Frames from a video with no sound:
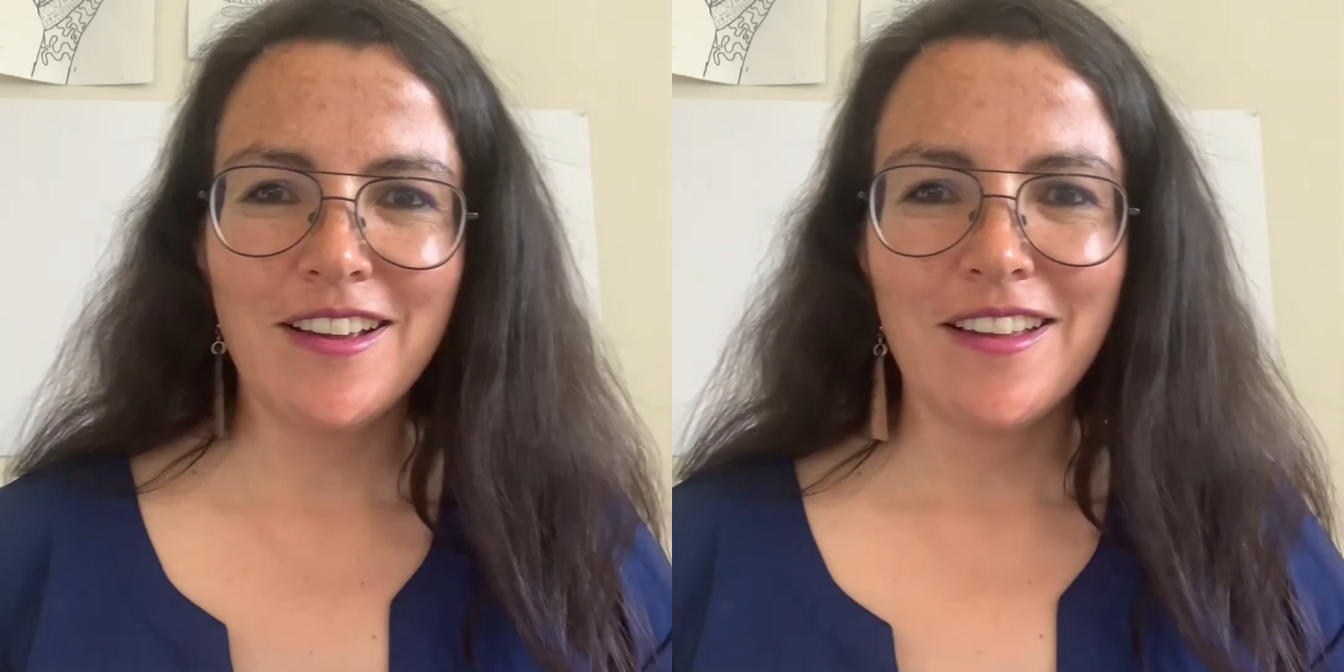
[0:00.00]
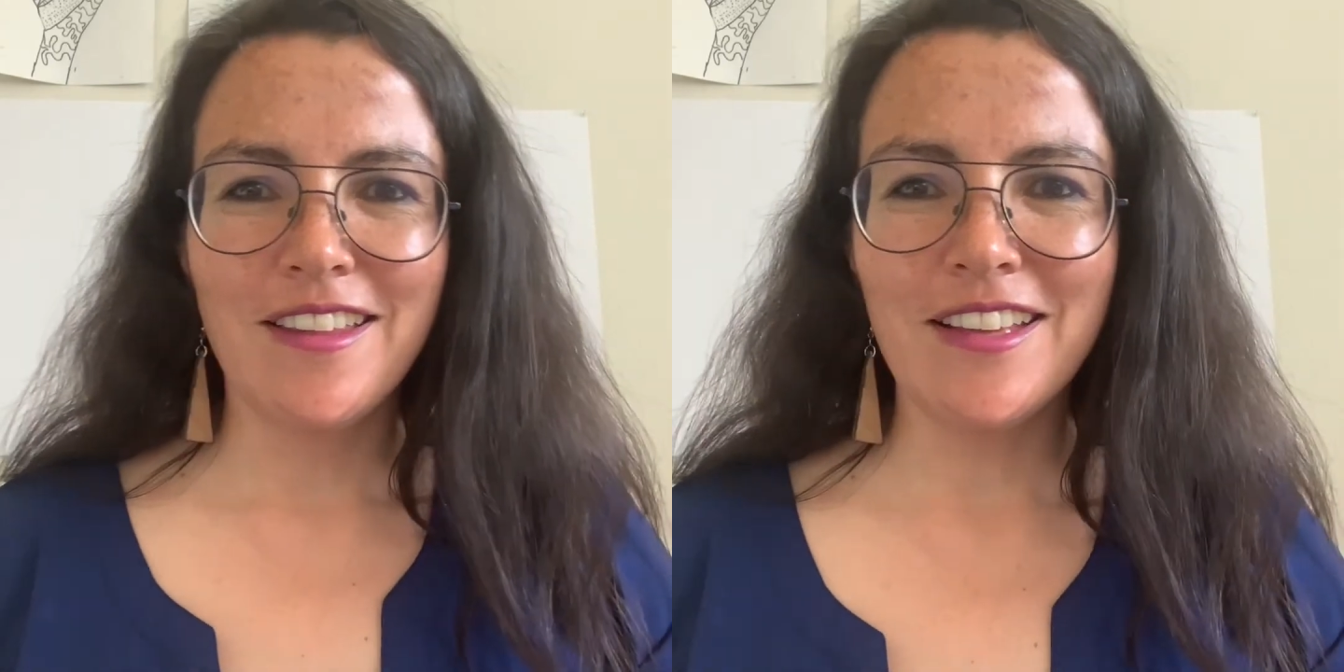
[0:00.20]

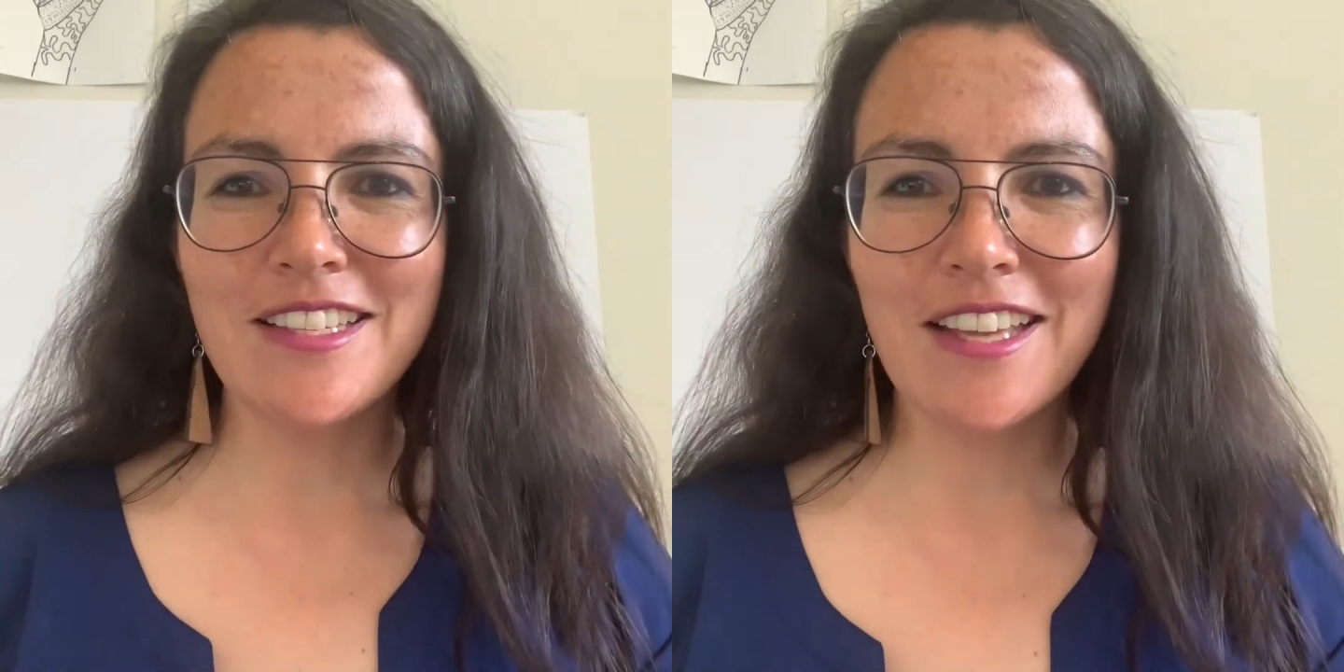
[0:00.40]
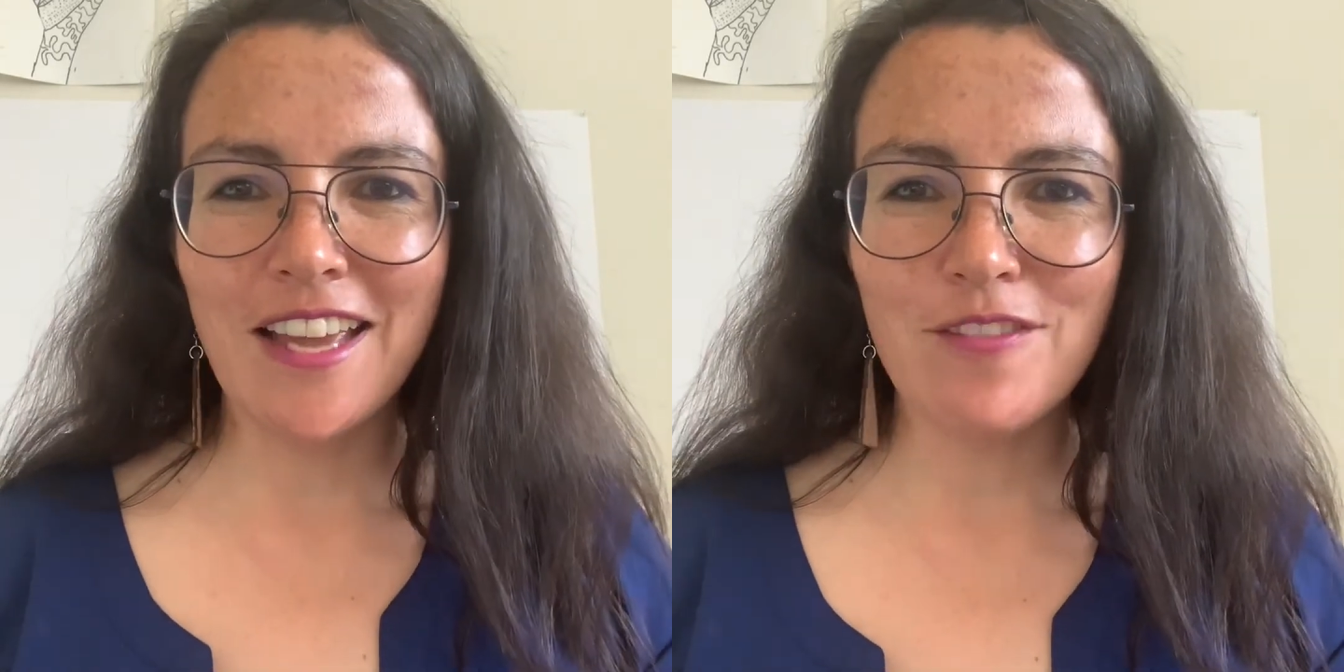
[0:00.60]
Thanks
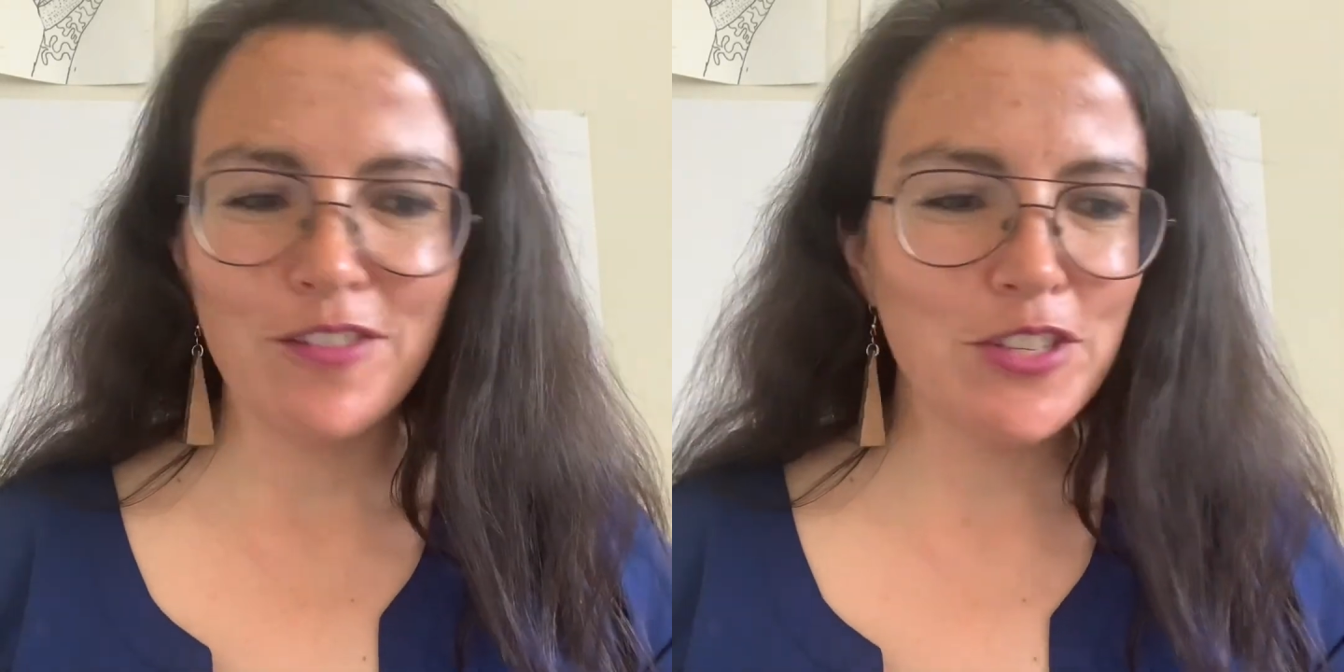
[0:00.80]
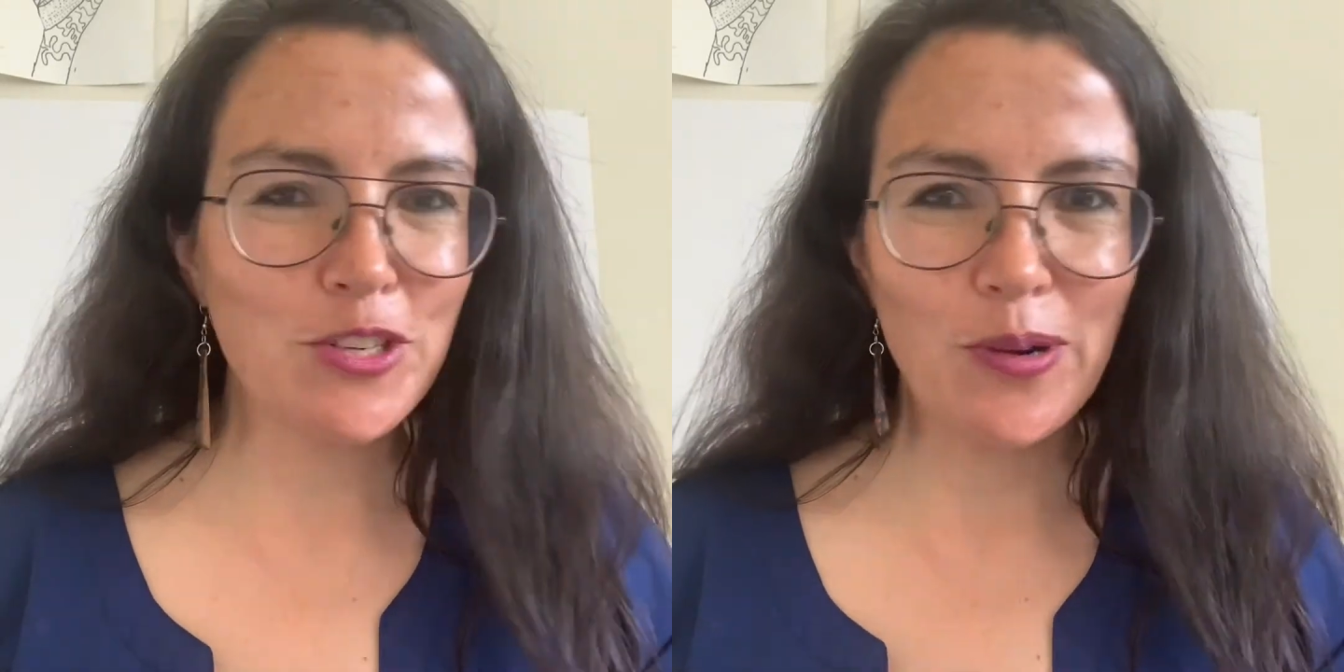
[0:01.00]
again
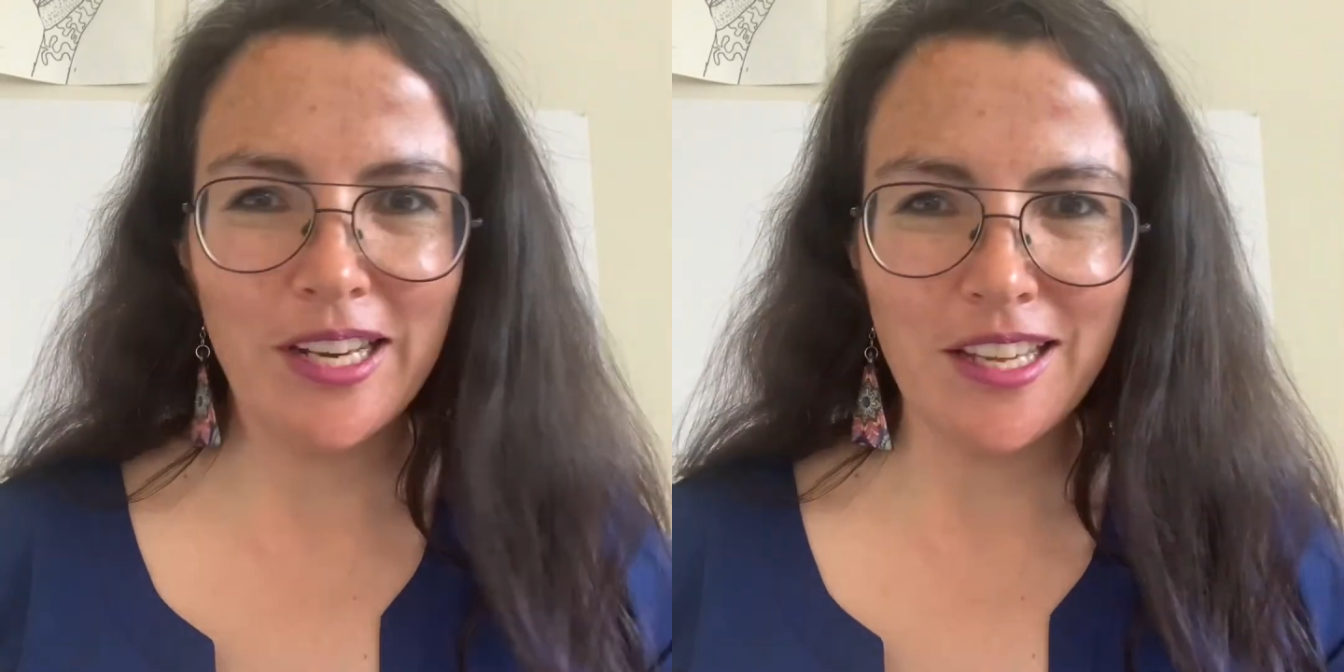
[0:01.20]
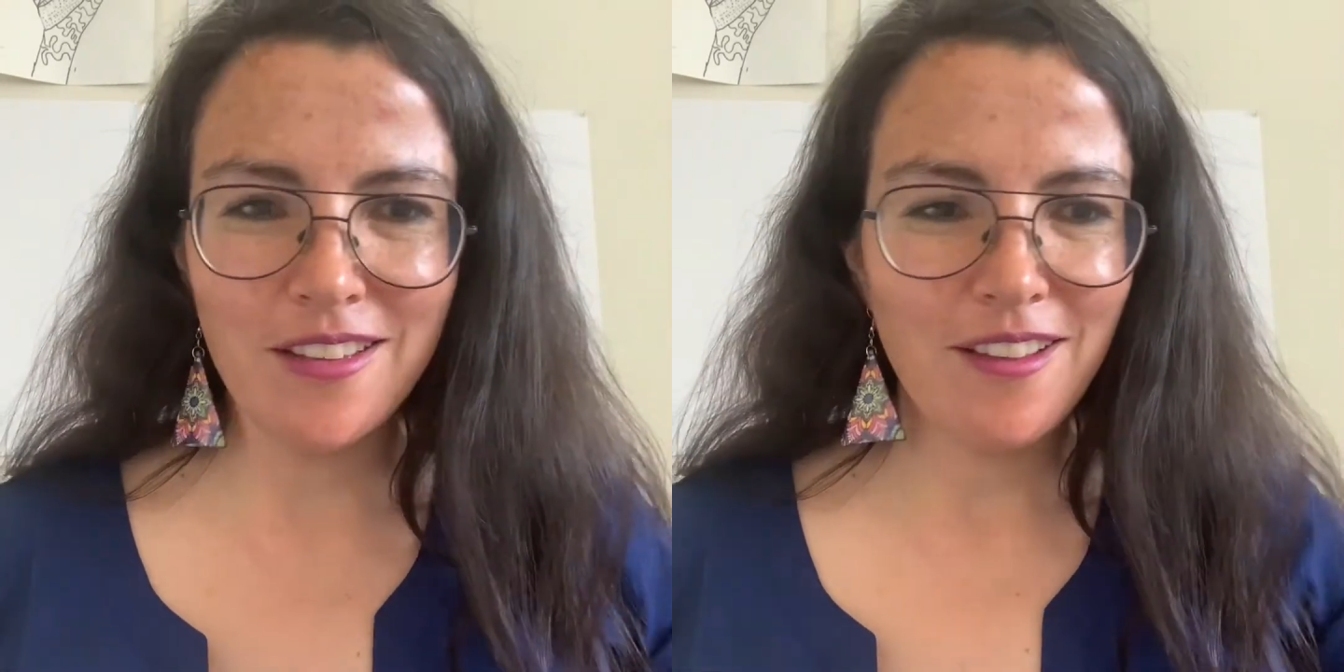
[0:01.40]
for
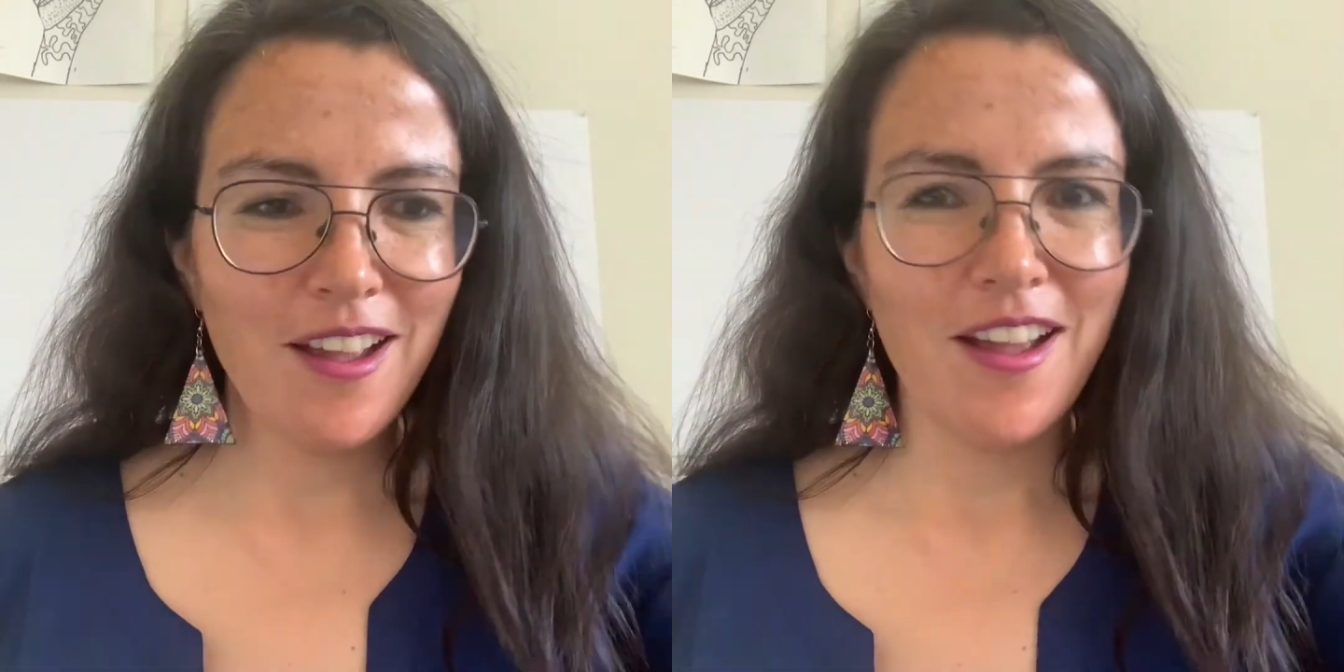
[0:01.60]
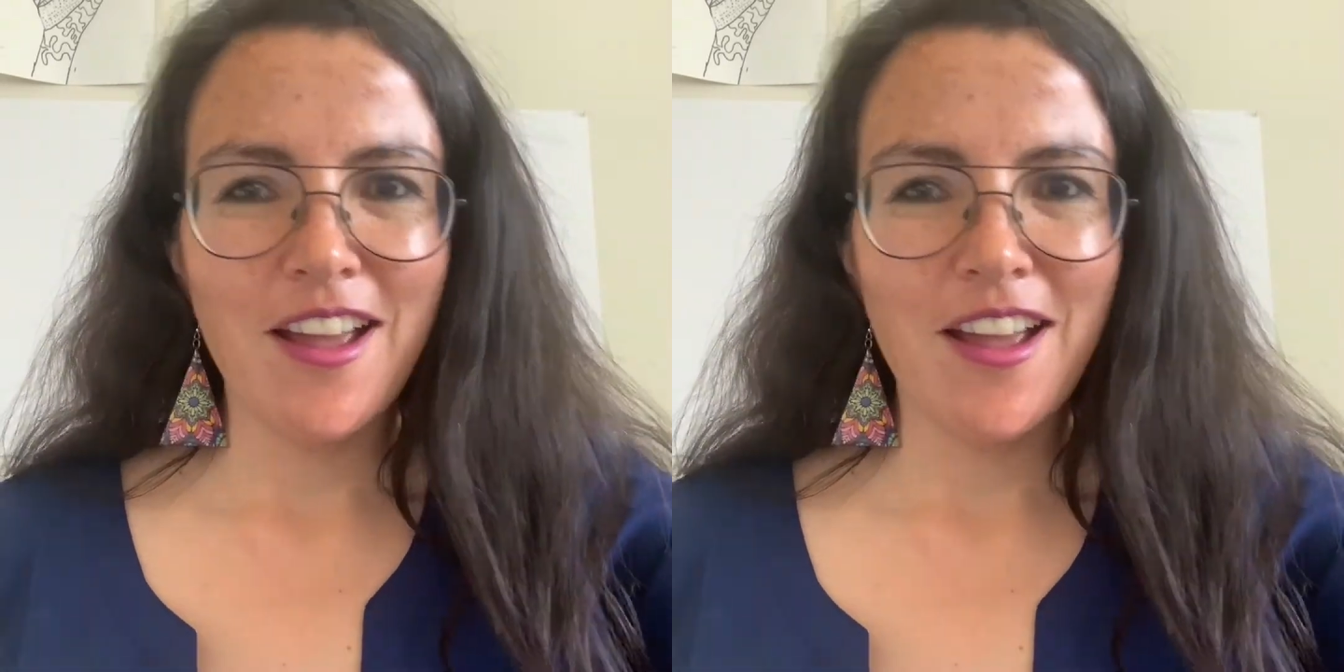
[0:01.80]
joining.